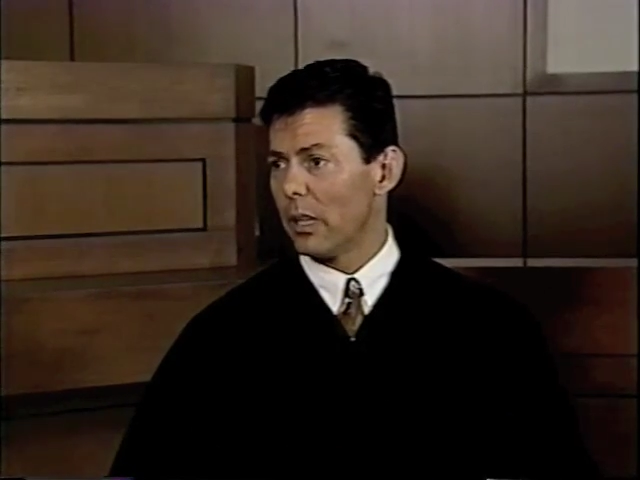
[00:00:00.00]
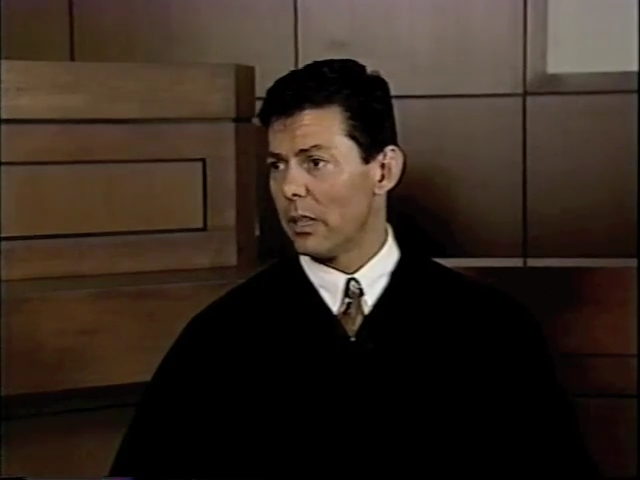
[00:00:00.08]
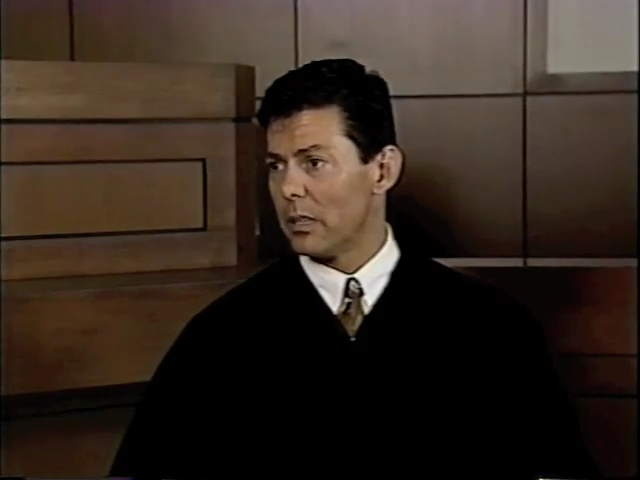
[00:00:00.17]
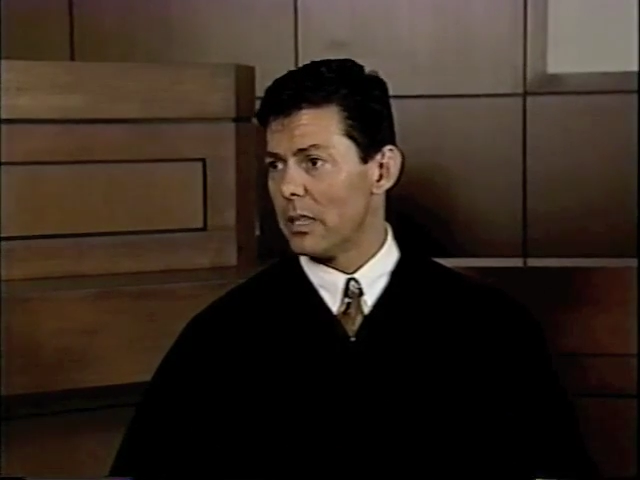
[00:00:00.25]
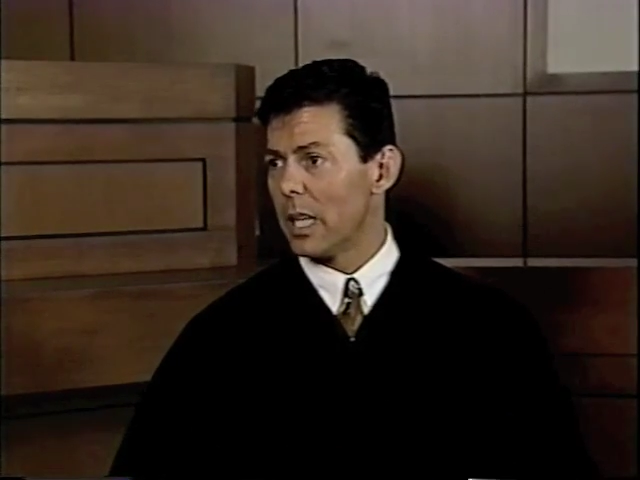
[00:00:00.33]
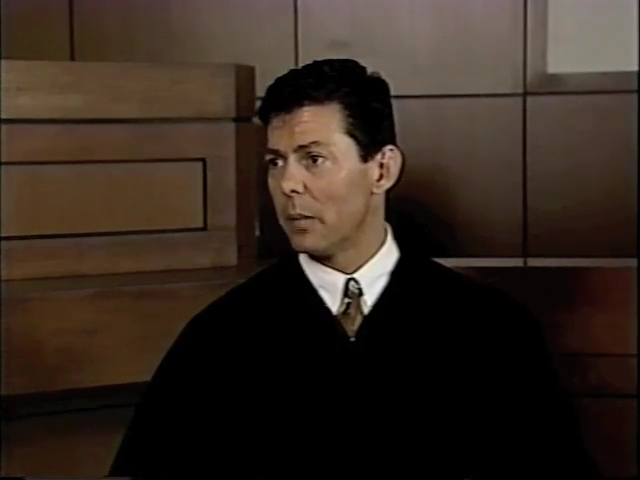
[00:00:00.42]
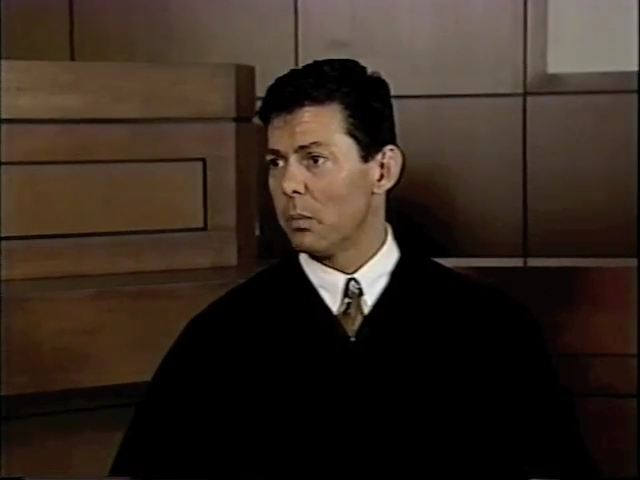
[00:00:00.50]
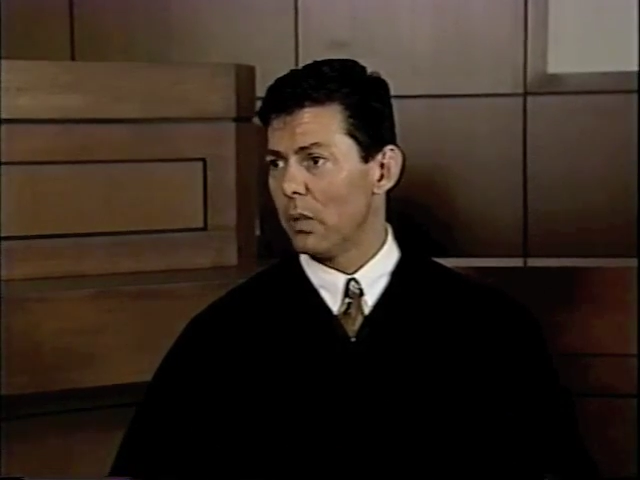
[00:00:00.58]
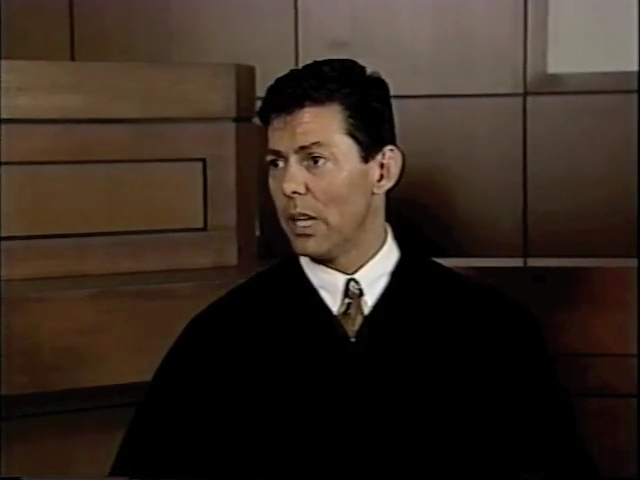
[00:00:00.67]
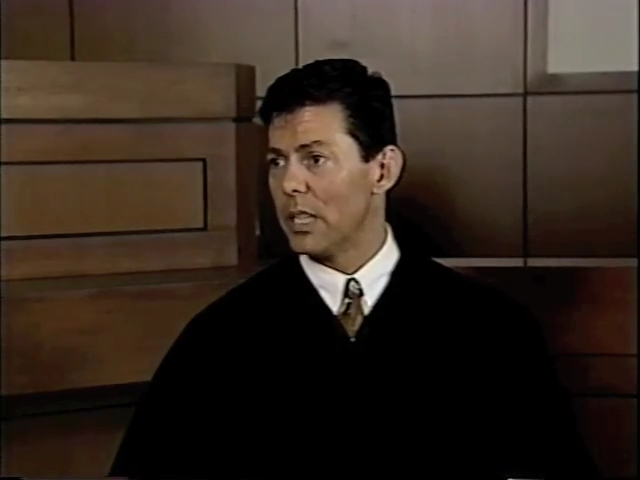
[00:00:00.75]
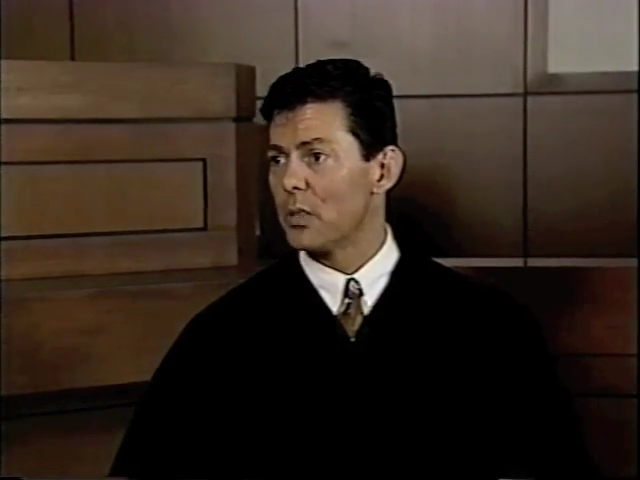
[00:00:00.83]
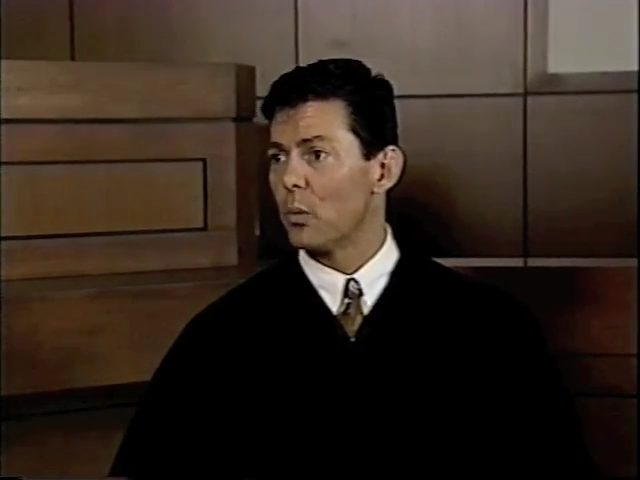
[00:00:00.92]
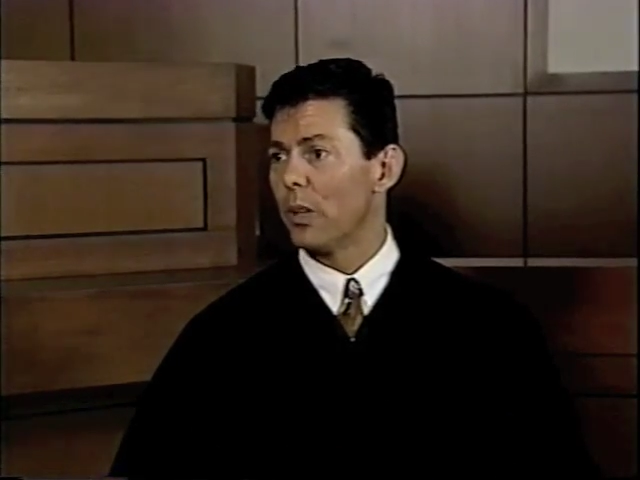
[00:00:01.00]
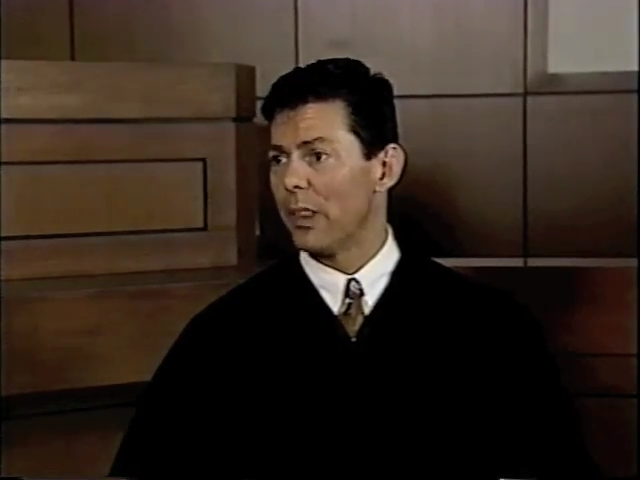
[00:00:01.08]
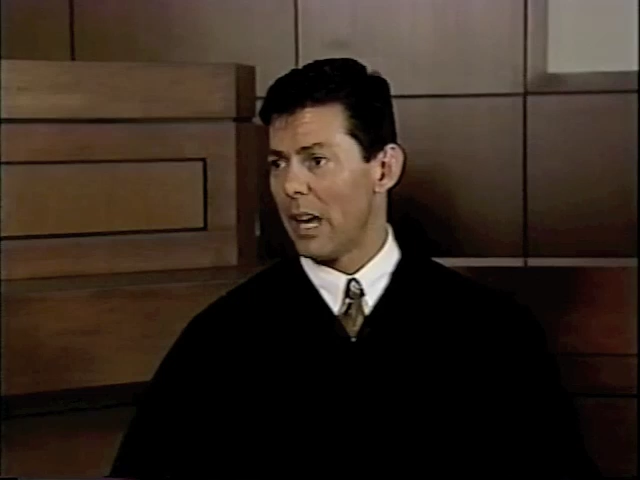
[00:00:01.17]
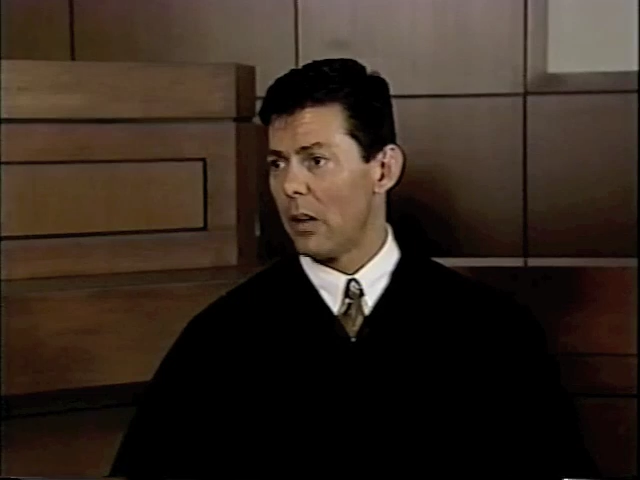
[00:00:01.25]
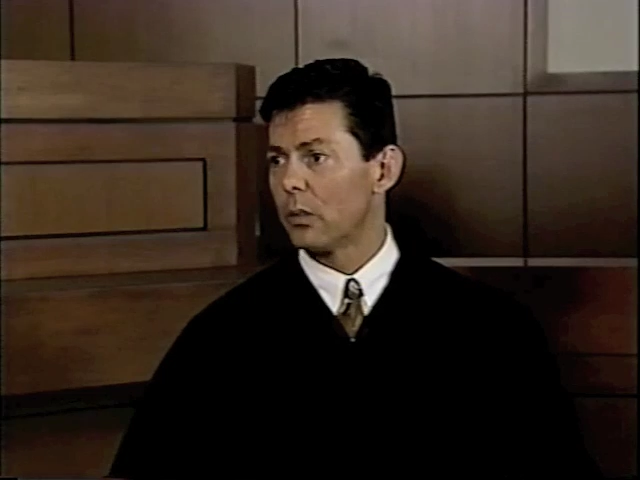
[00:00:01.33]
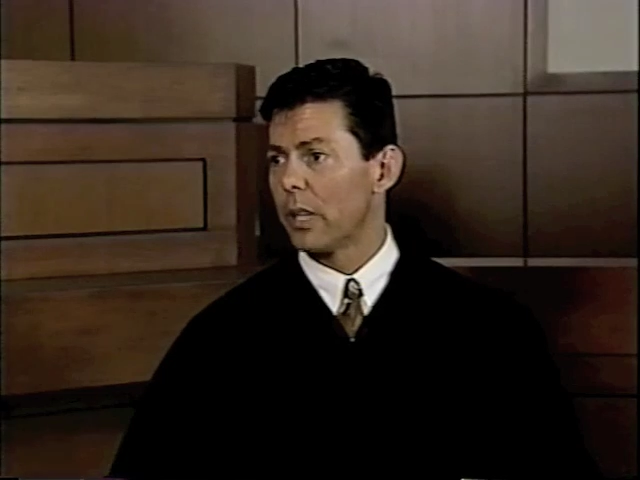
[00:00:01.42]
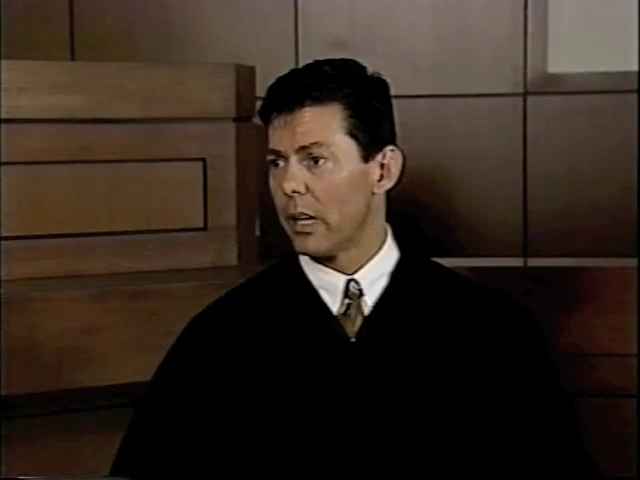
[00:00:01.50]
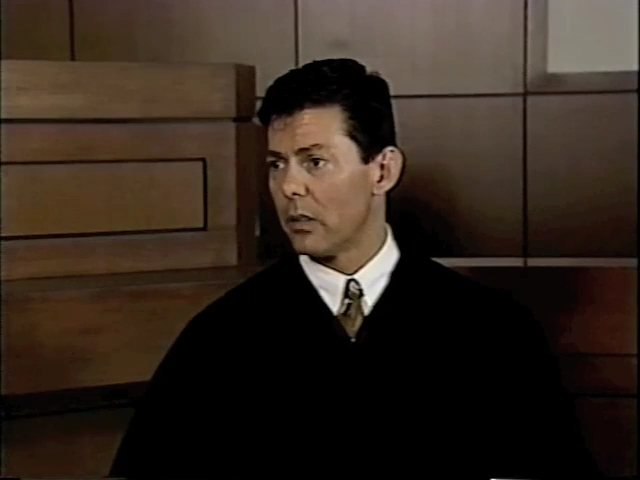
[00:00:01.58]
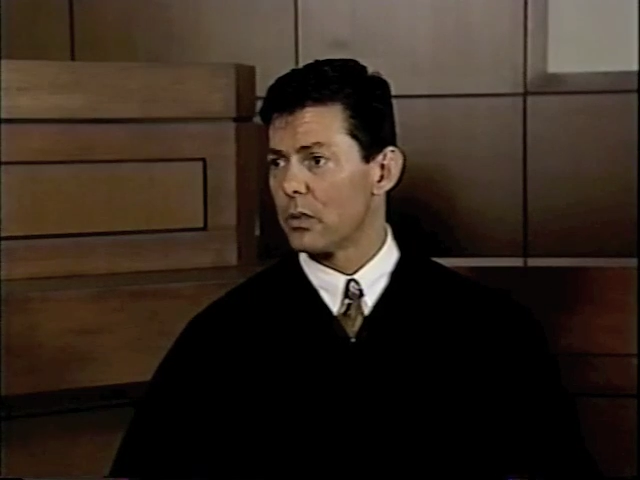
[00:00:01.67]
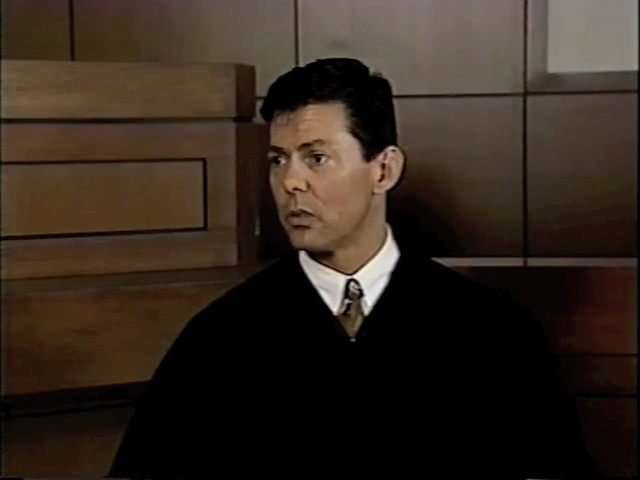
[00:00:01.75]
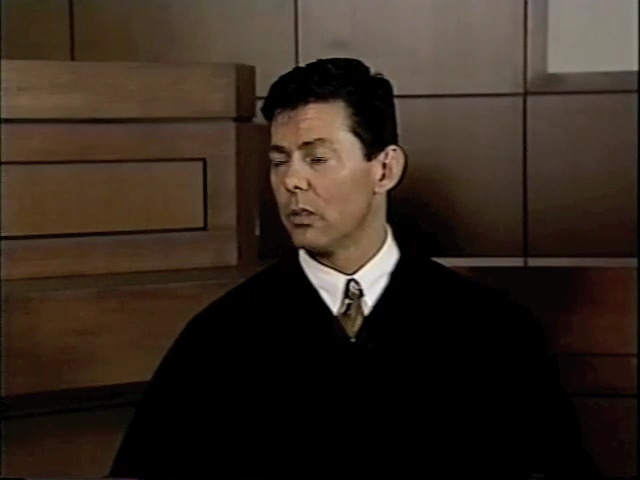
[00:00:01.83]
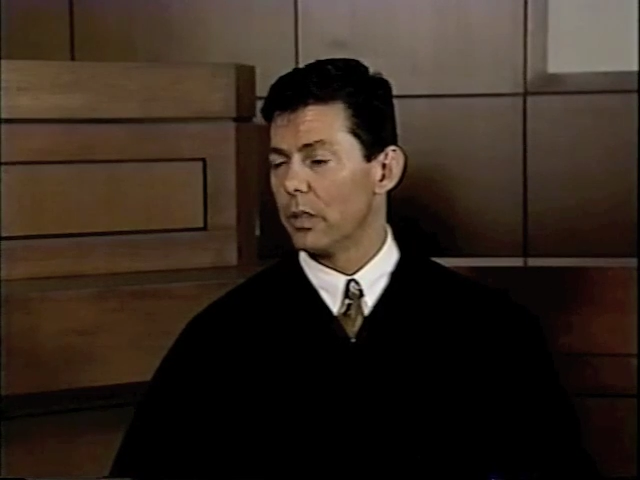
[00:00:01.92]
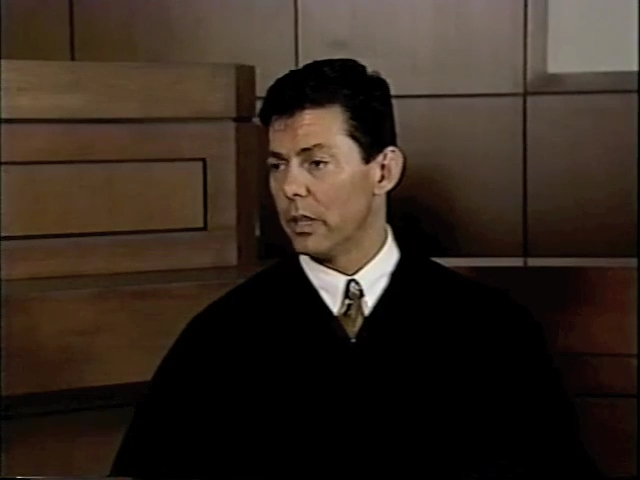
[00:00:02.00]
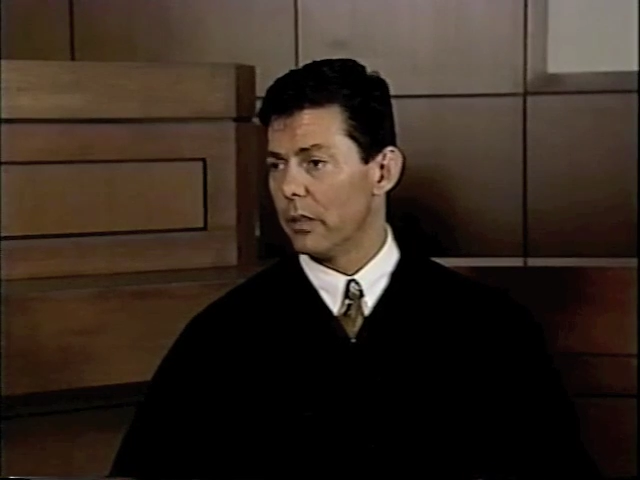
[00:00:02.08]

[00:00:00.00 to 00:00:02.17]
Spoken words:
can take place without counsel in